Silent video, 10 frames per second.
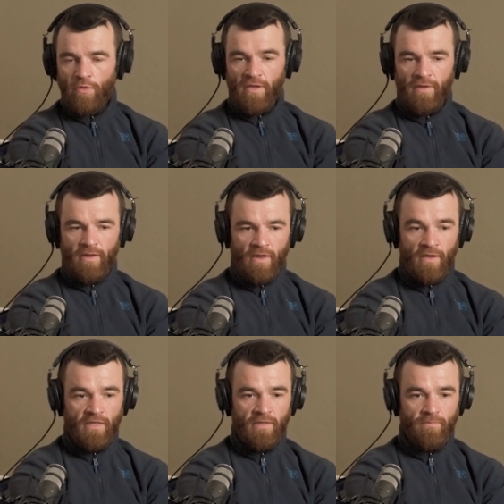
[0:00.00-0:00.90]
brother,
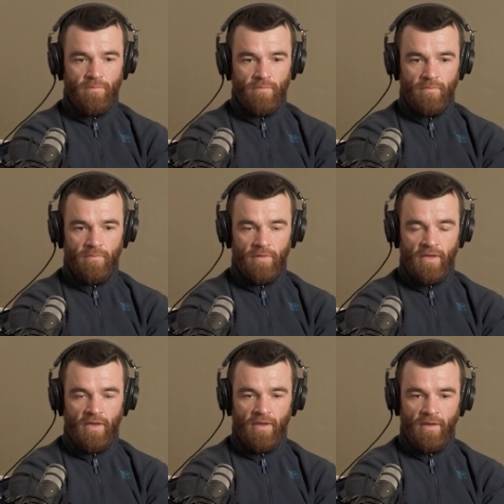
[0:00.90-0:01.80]
Liam.
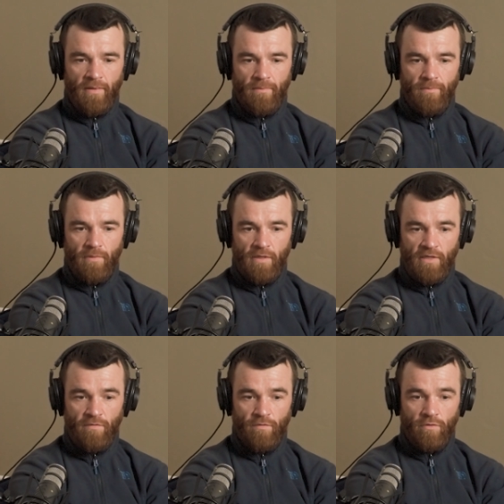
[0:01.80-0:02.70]

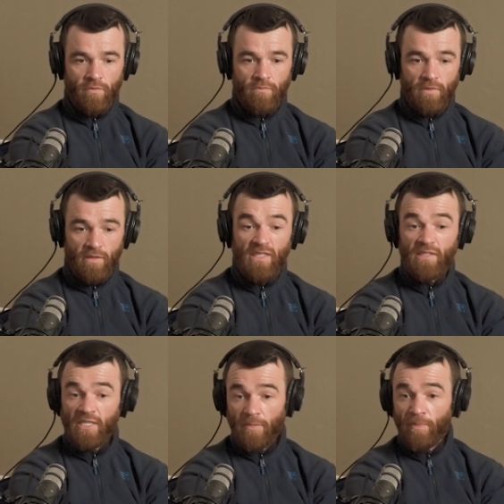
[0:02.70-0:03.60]
He
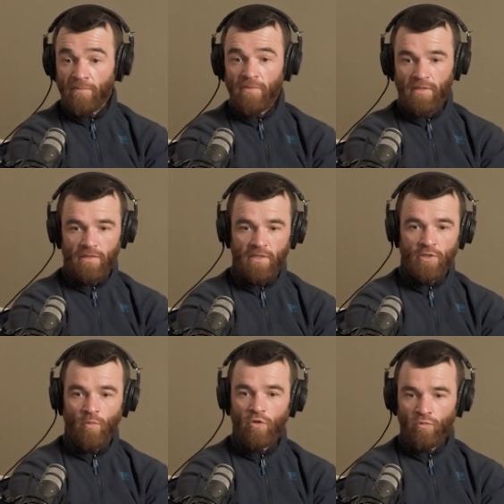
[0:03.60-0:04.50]
disciplined me. He's
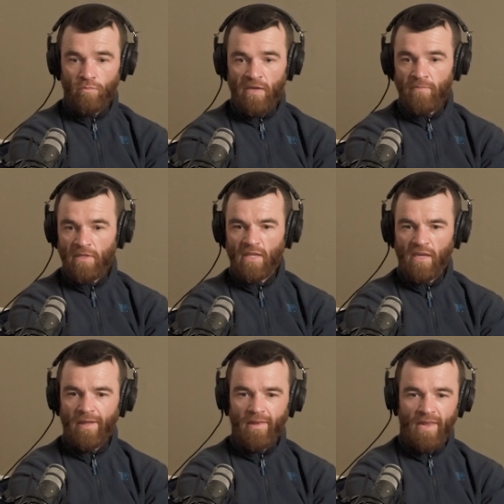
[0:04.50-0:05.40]
the one who made me
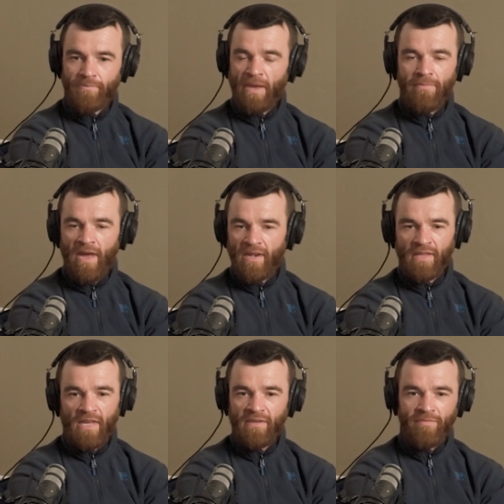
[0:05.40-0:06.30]
like. Lad, my man
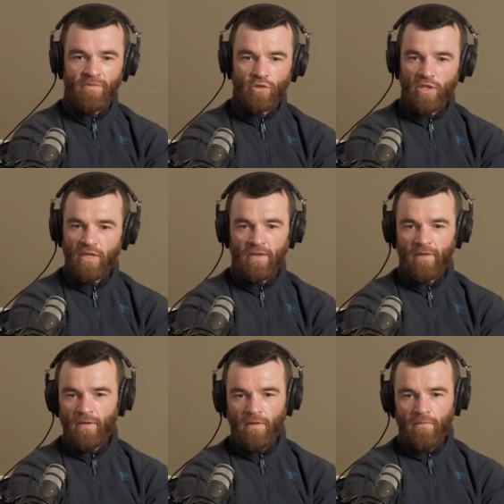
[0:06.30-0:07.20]
and him used to like
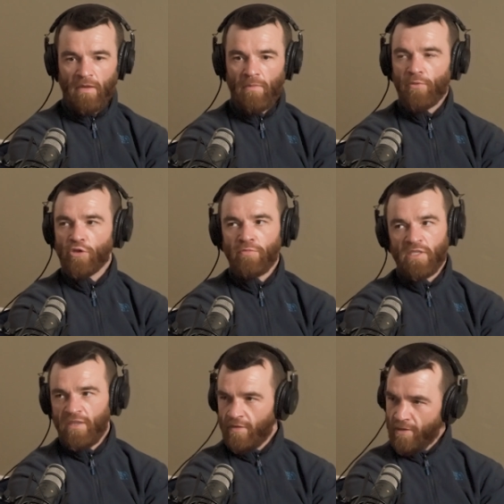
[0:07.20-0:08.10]
make me brush my
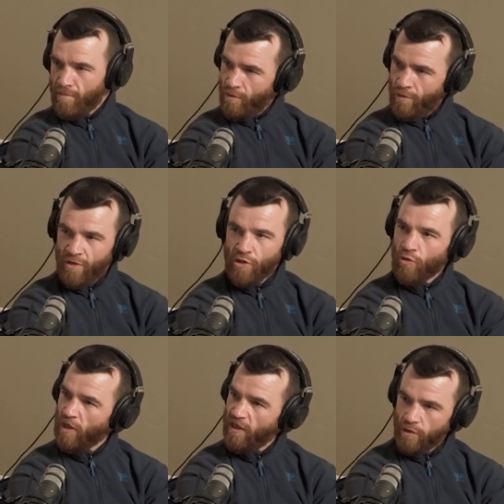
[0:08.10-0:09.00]
teeth in the morning.
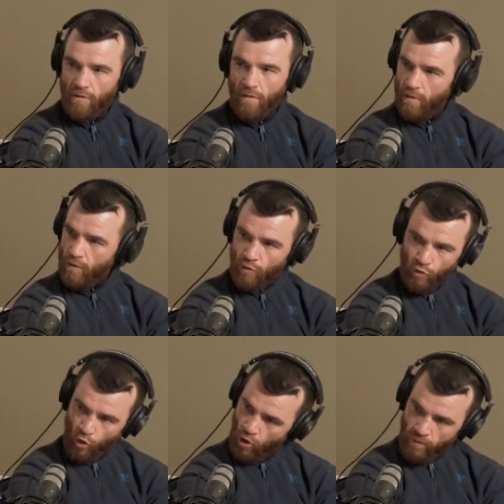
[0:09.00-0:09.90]
Joe, like
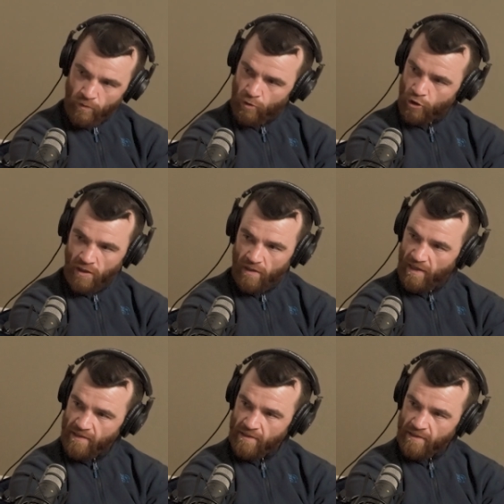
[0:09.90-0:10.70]
normal shit. Lad.